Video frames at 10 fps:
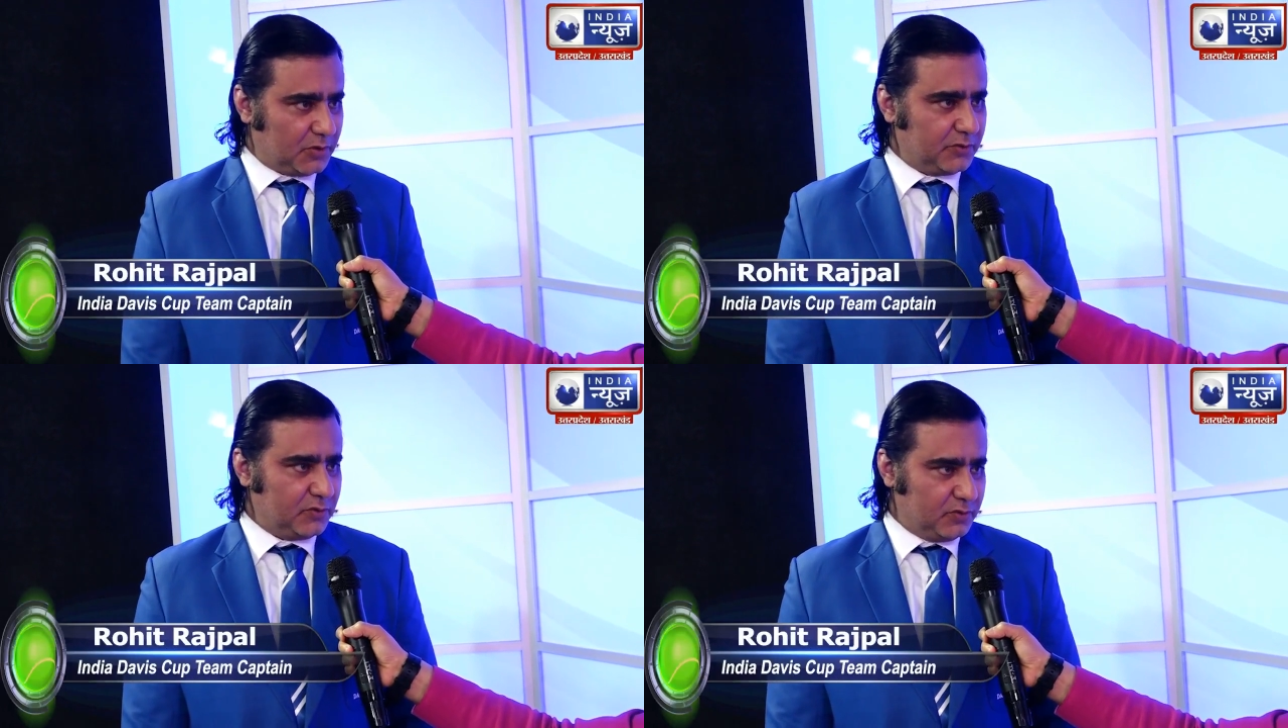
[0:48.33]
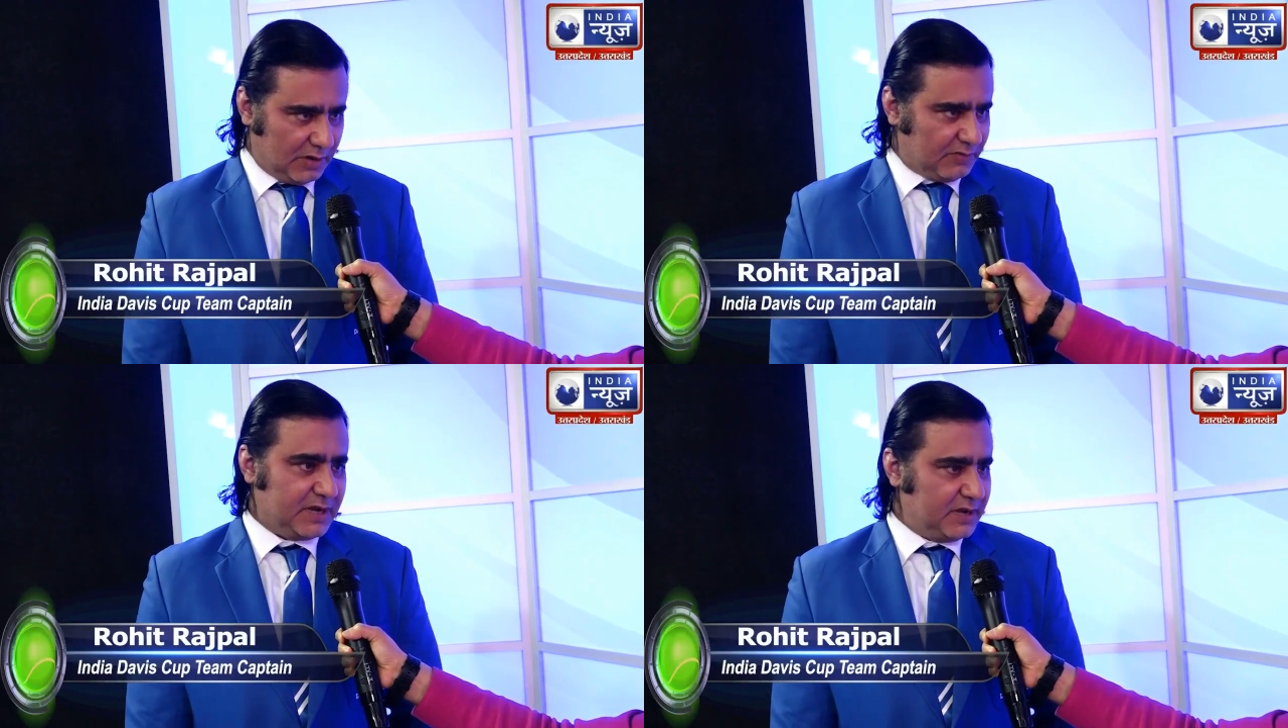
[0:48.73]
because you
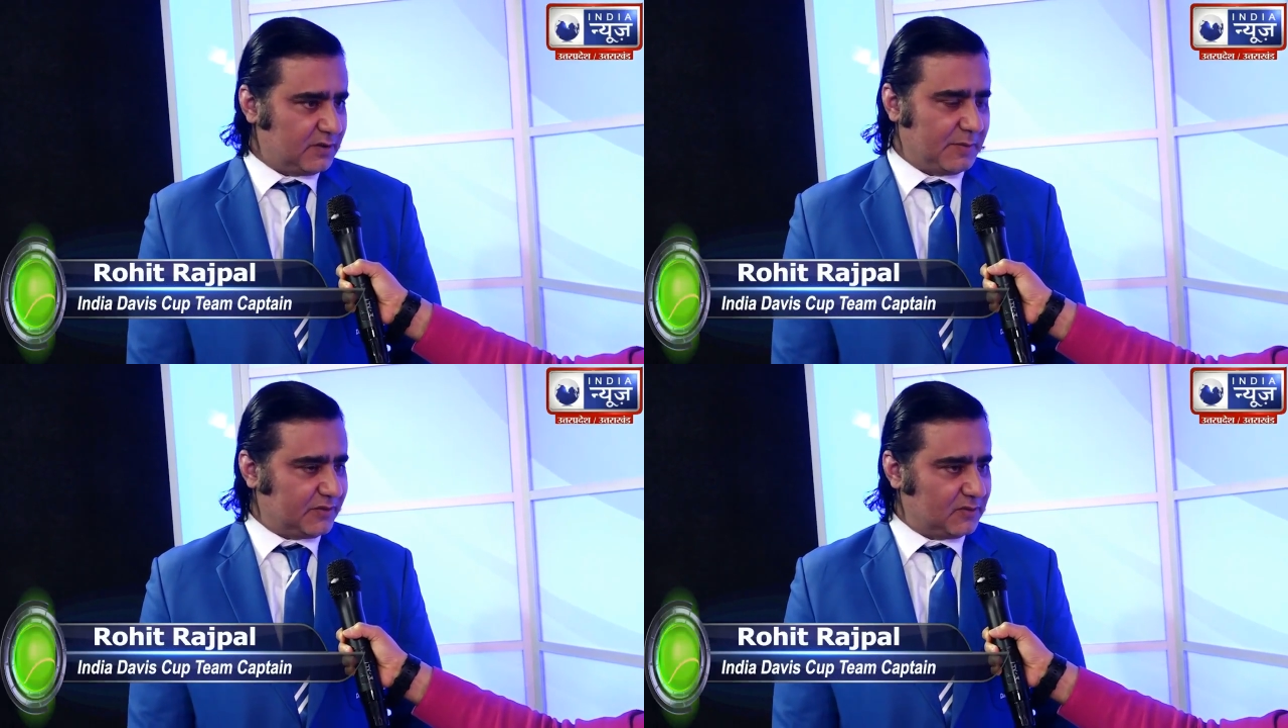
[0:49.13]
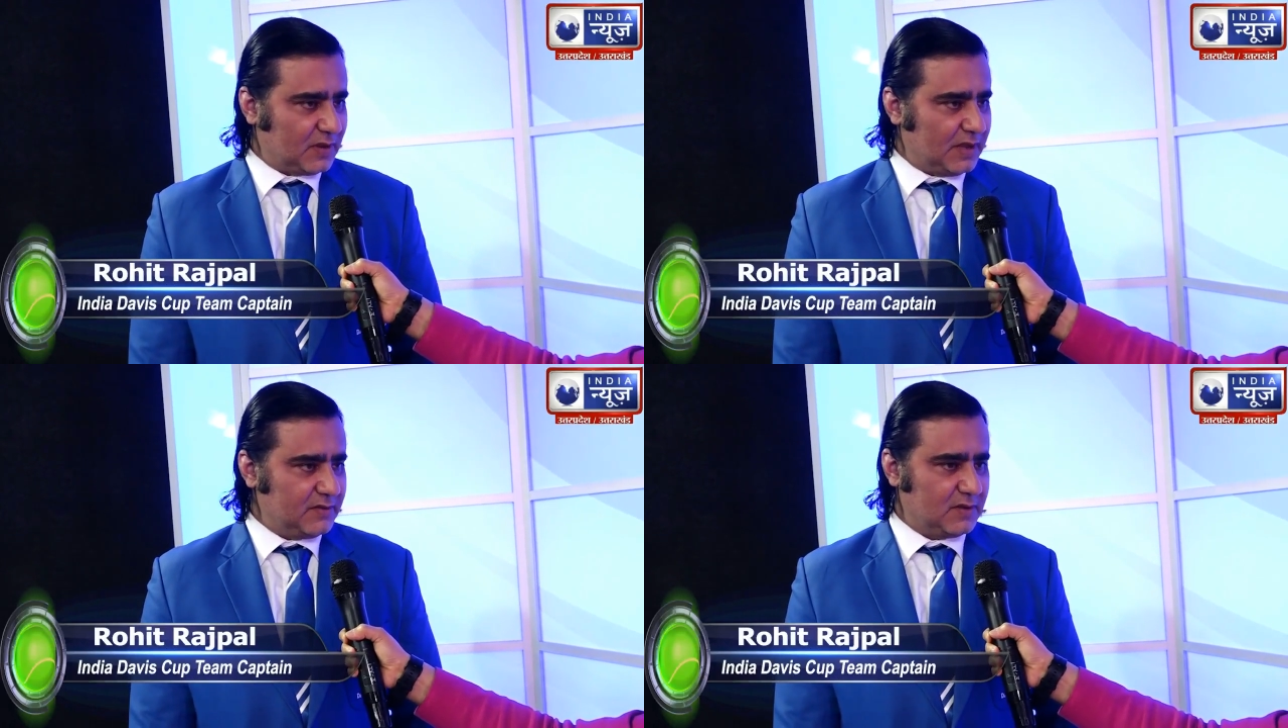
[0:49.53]
definitely need some
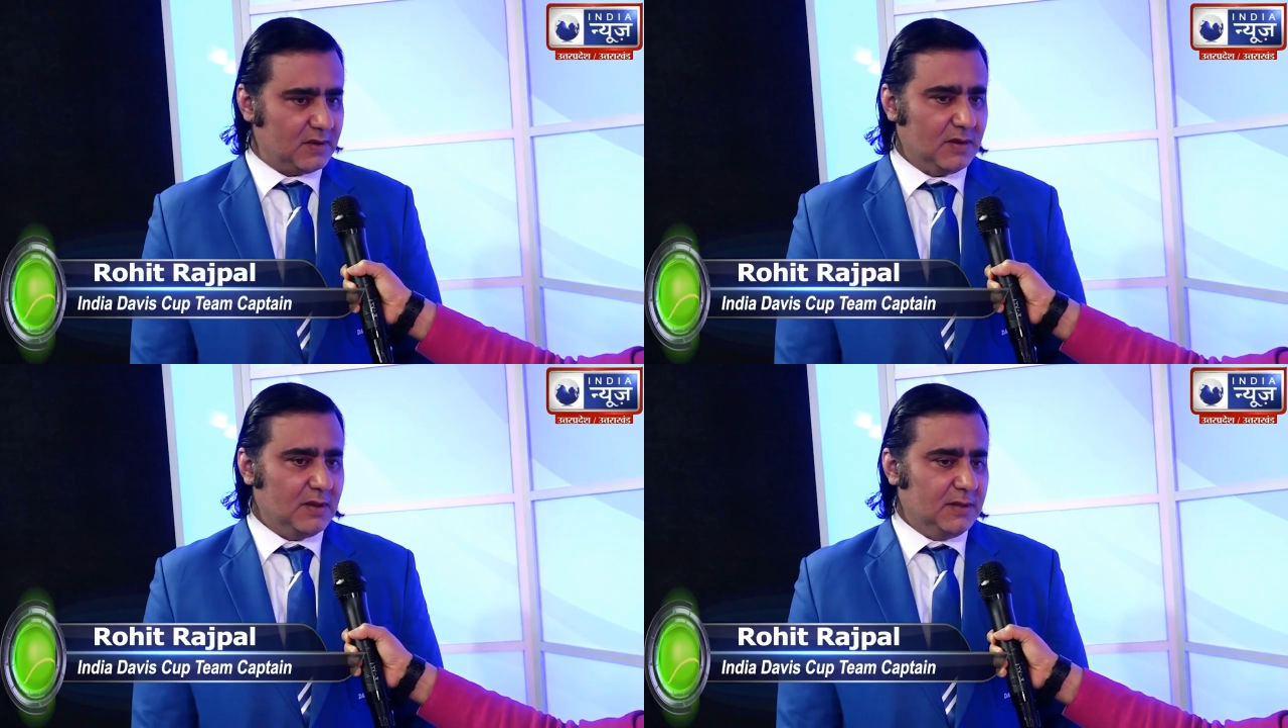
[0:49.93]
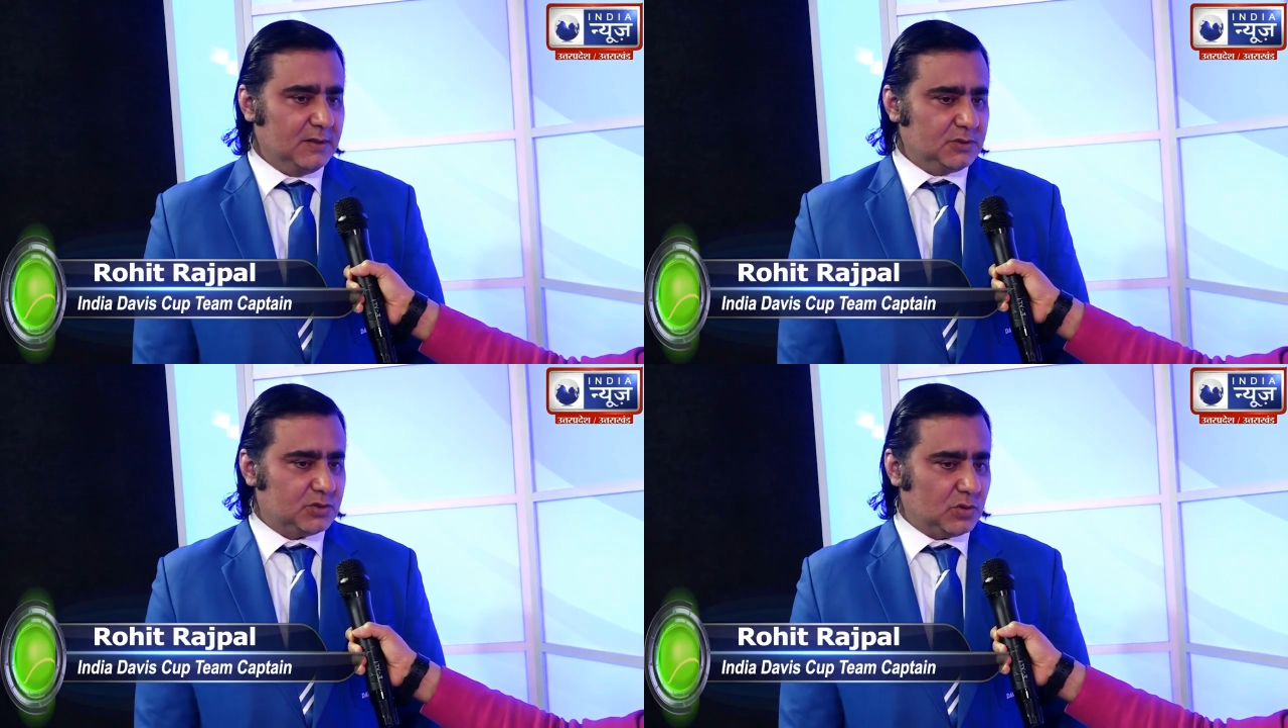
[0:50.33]
exercise. And
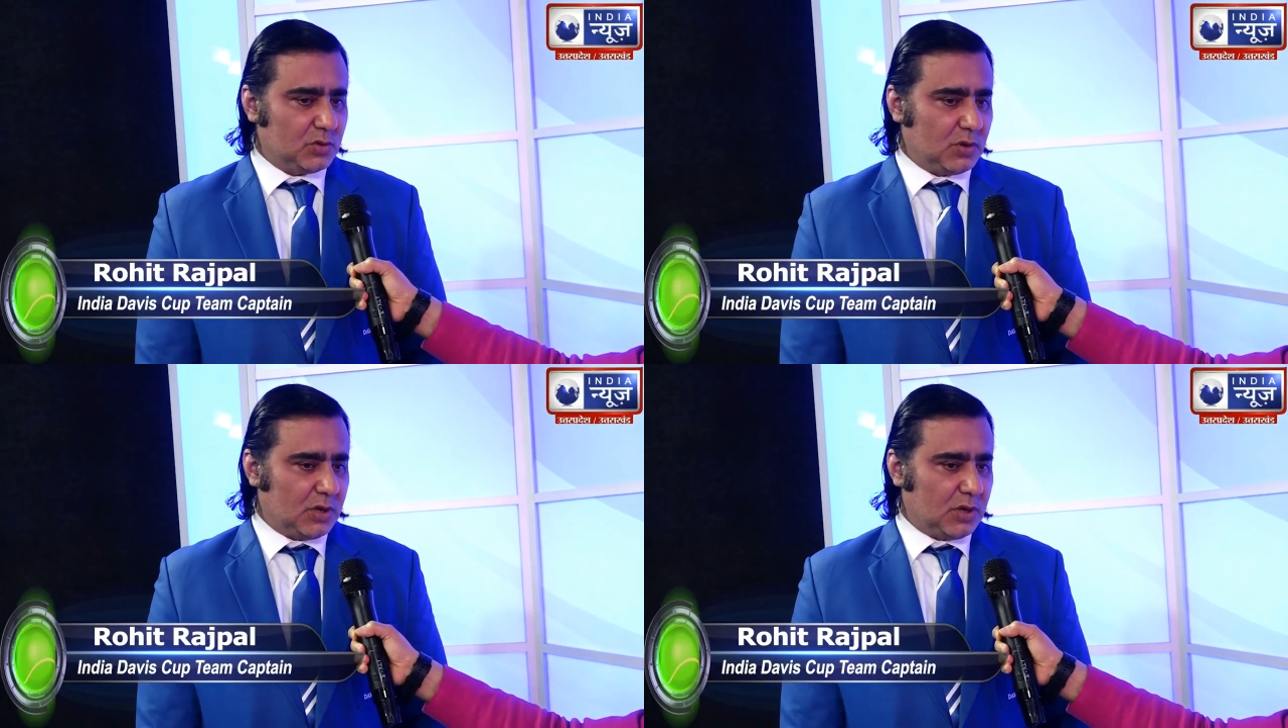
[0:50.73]
so